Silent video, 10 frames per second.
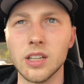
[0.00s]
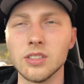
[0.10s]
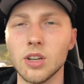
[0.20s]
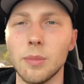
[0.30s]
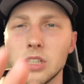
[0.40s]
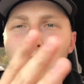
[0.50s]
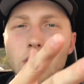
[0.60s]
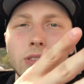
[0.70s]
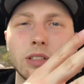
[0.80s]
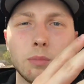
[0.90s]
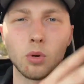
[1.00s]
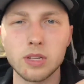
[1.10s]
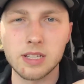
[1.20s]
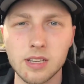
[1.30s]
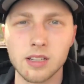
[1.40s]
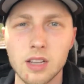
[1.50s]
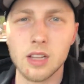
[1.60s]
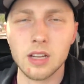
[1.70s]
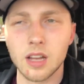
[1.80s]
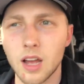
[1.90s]
So my show is in Boise,
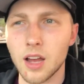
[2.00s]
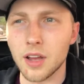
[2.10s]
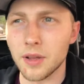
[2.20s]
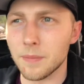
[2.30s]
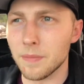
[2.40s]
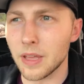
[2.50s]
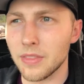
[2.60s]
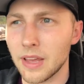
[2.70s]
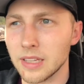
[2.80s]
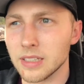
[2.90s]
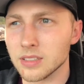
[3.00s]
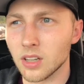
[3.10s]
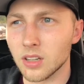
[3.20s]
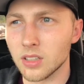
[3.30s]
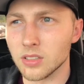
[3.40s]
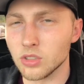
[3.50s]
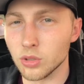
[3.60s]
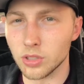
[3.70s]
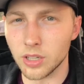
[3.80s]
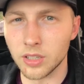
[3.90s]
and that is on
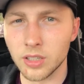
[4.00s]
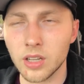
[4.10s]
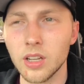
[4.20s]
June 3rd.